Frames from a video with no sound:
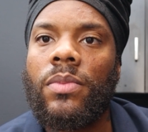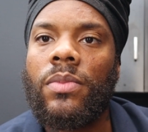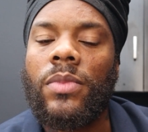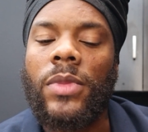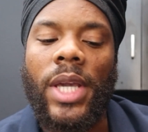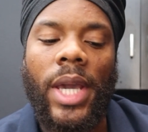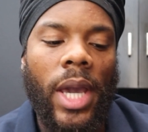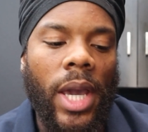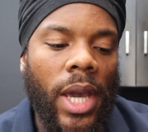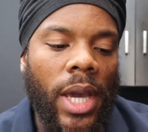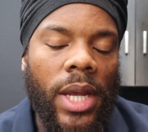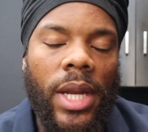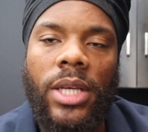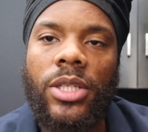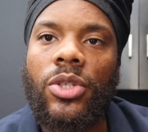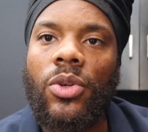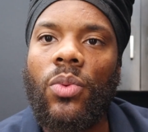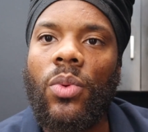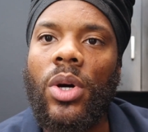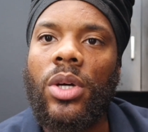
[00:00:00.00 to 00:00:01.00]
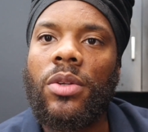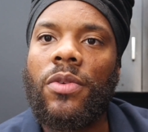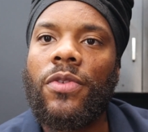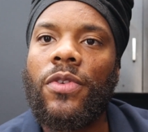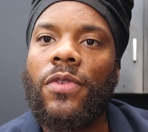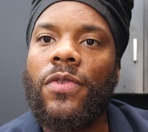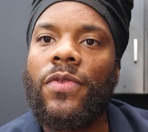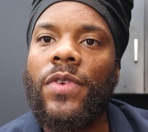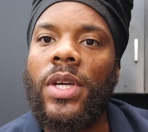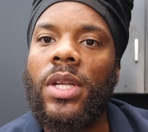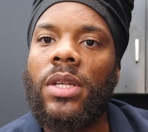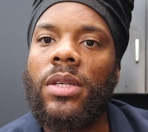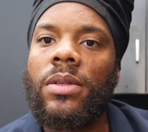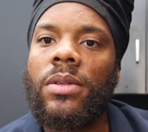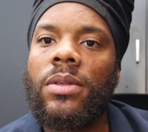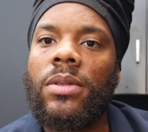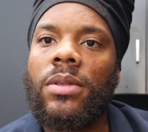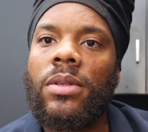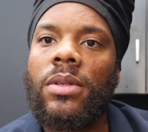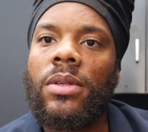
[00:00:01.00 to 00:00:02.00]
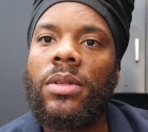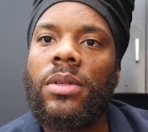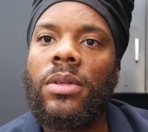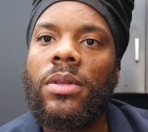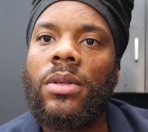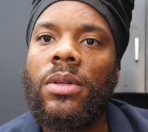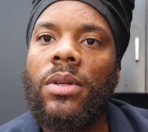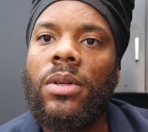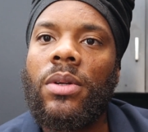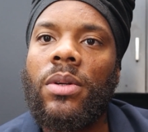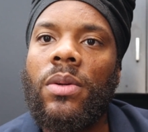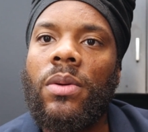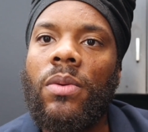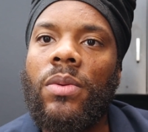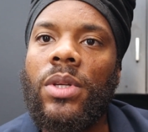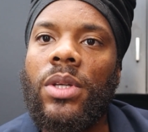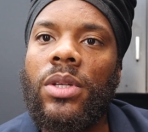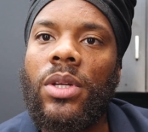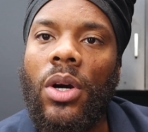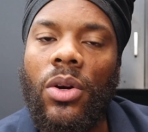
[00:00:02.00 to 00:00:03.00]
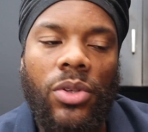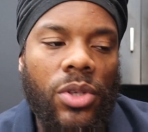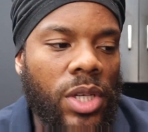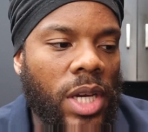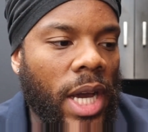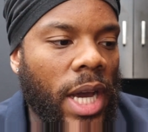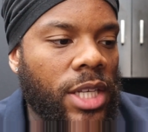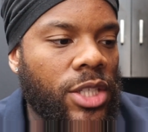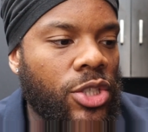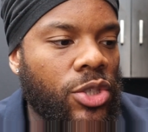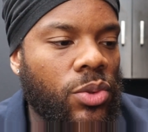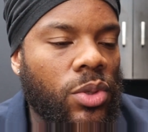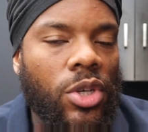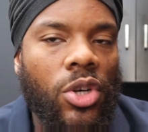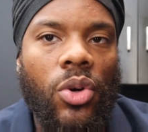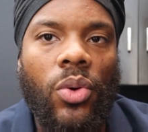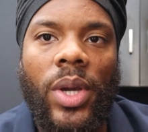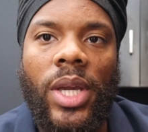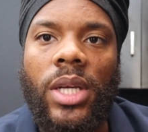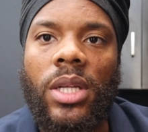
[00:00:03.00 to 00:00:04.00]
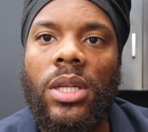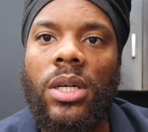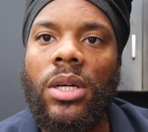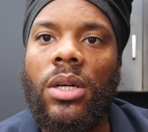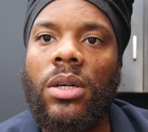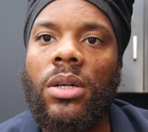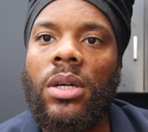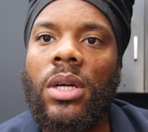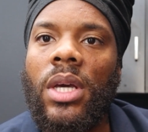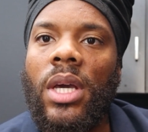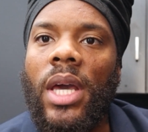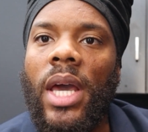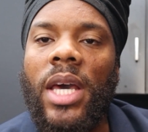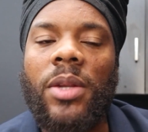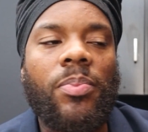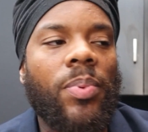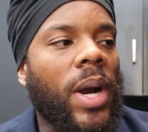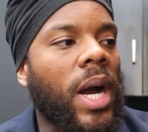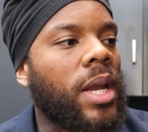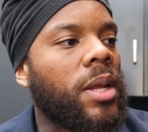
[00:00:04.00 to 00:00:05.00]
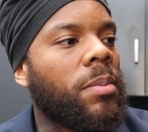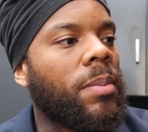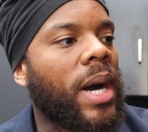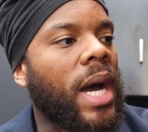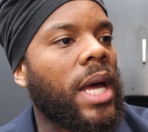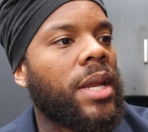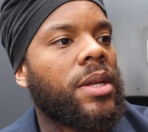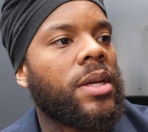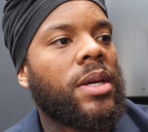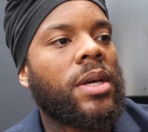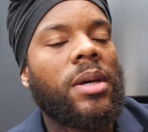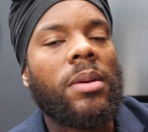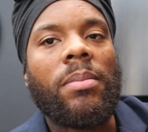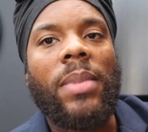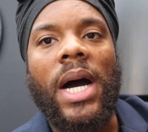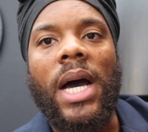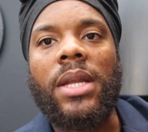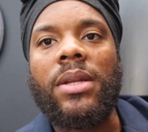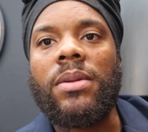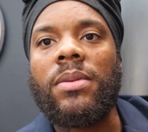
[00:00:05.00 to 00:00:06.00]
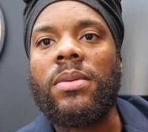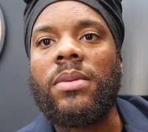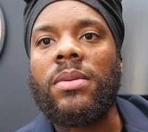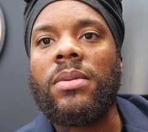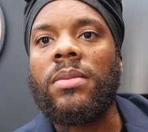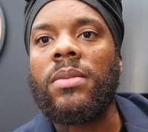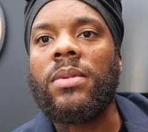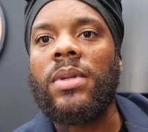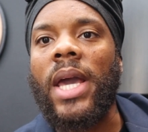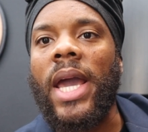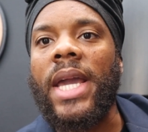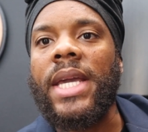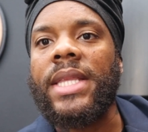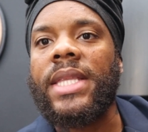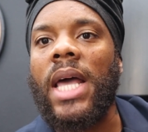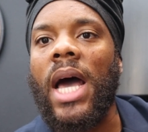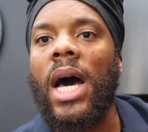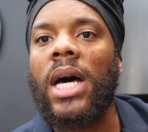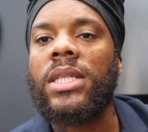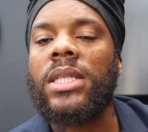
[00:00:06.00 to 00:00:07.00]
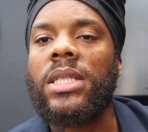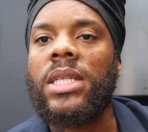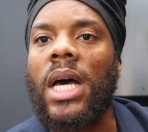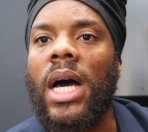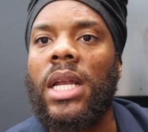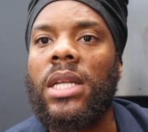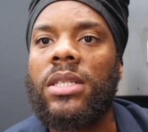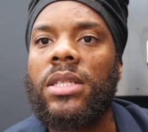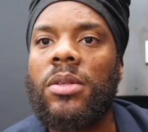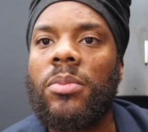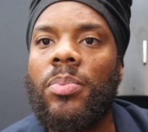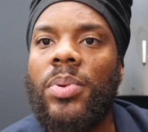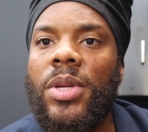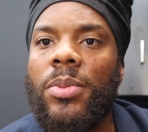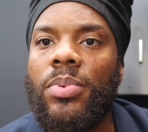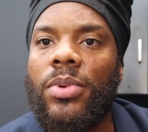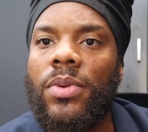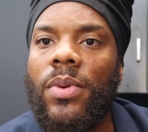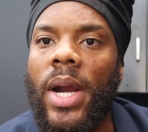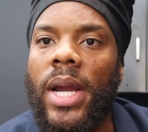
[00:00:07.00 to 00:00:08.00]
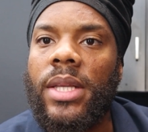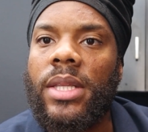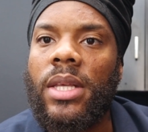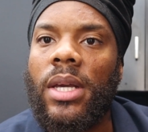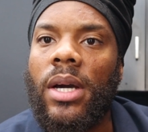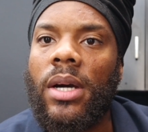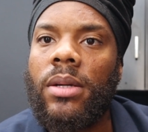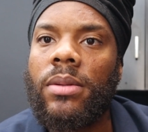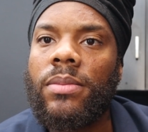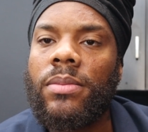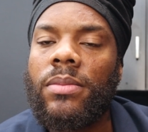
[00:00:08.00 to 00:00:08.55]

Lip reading: Yeah, that's a wonderful feeling. When you know you got you a quick little, that's probably about $8,000 of people right there.